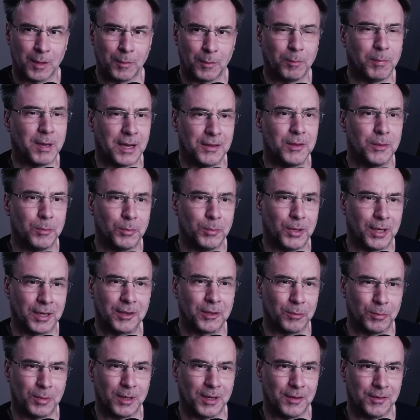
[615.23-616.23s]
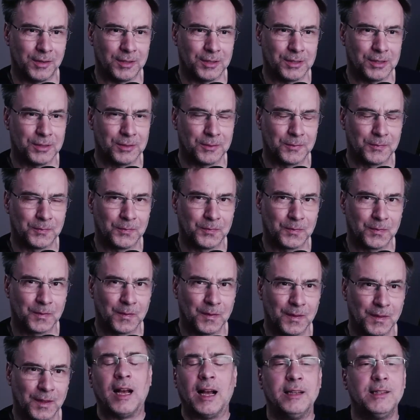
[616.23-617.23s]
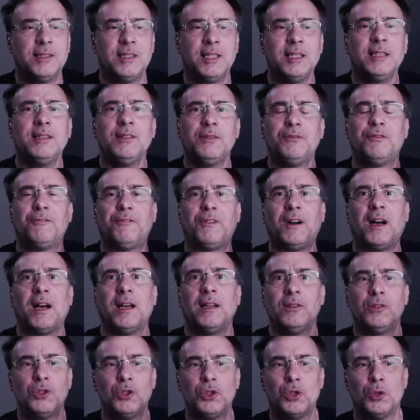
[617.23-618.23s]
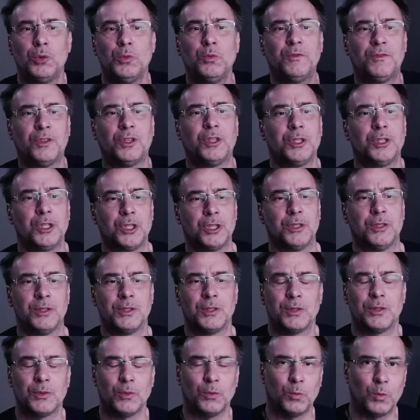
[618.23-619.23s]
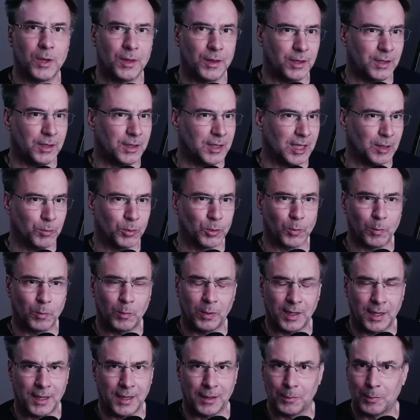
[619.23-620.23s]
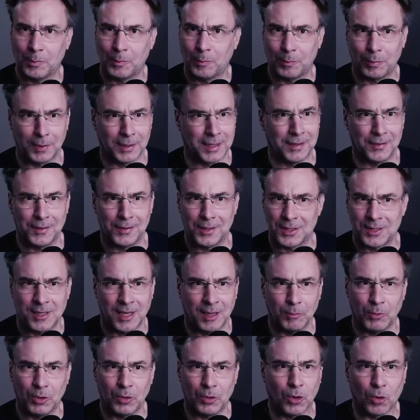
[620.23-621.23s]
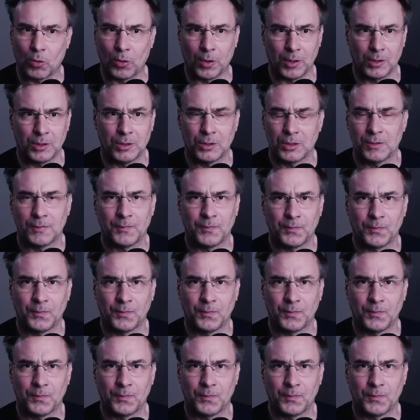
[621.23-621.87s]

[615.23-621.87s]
by the Brecker Brothers. I didn't find 2 versions where the keyboard player played the same chords.